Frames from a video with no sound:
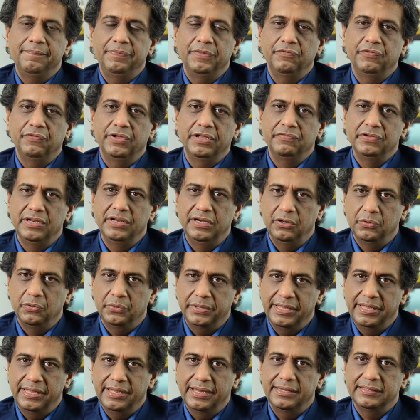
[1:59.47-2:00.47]
where we're
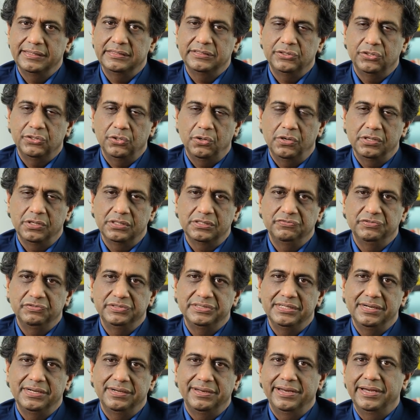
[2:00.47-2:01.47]
looking at stocks
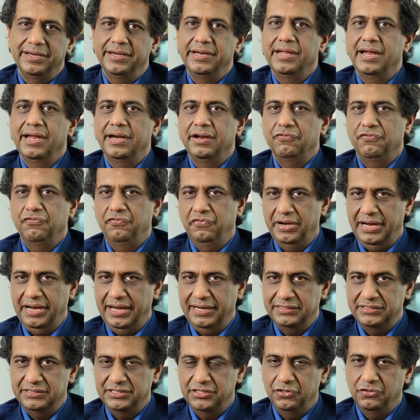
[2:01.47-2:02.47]
which are trading at a
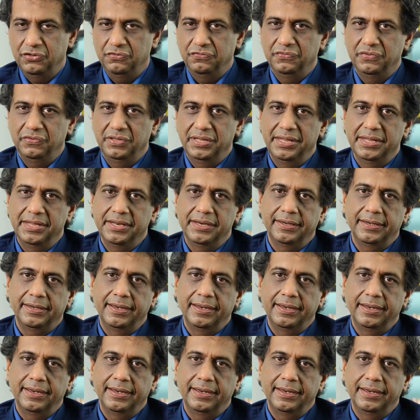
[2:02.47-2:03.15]
fraction of their